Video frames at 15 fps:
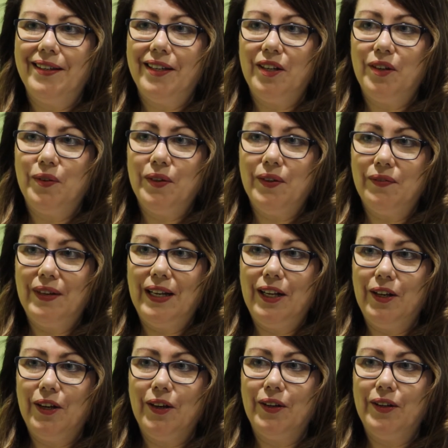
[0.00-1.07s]
you feel
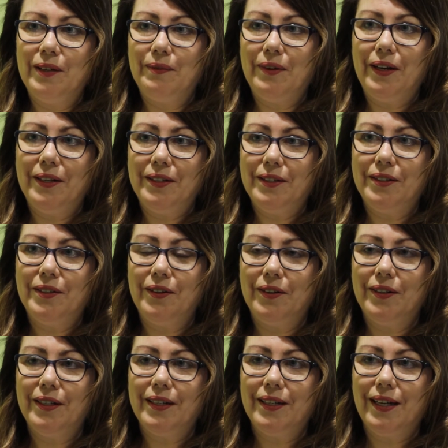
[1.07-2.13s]
good about
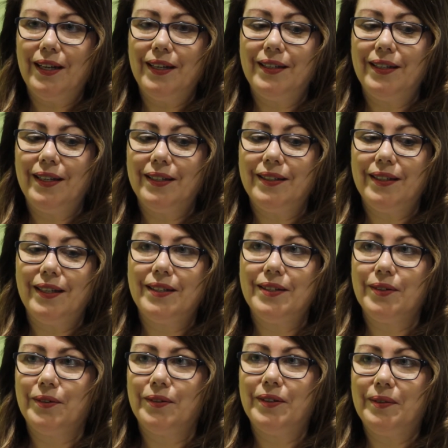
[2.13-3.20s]
doing it, and that it's
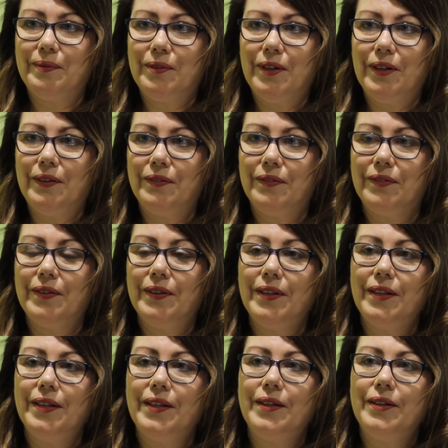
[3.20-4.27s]
going to improve
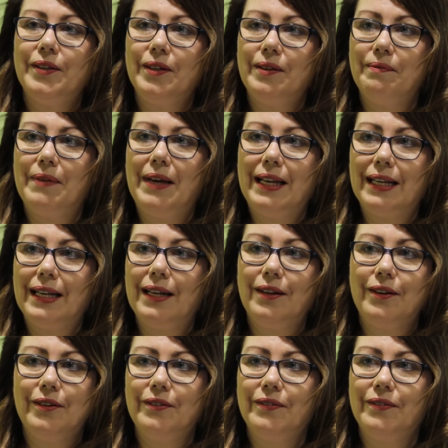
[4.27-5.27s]
your mental or